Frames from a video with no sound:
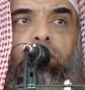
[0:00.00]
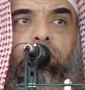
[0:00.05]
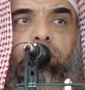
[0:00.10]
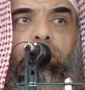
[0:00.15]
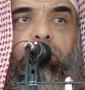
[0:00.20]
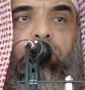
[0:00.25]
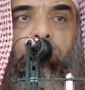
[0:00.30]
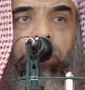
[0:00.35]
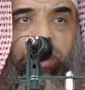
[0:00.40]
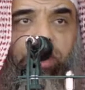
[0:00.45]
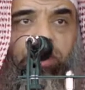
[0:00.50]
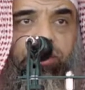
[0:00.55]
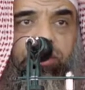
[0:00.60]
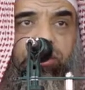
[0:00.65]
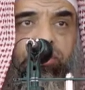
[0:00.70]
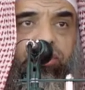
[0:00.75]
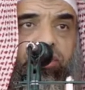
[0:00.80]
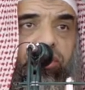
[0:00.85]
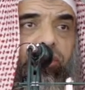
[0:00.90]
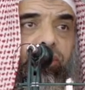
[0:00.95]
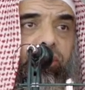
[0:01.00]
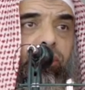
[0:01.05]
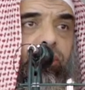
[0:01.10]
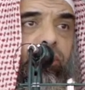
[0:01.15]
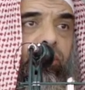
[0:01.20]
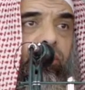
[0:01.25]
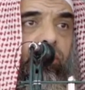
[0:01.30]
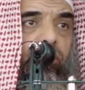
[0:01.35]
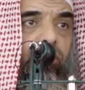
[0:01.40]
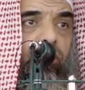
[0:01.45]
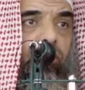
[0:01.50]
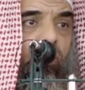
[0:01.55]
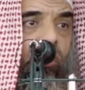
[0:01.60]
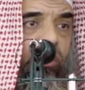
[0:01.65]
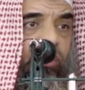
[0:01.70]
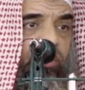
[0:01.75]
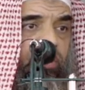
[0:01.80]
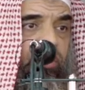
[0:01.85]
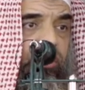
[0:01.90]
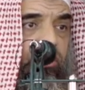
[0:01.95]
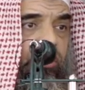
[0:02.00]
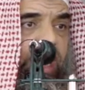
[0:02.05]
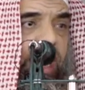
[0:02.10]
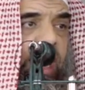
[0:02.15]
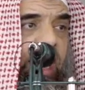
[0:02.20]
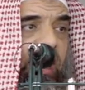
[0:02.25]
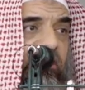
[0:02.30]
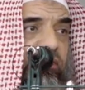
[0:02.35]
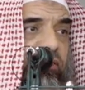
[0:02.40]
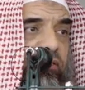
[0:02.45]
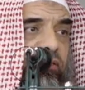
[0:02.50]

The main concern one should have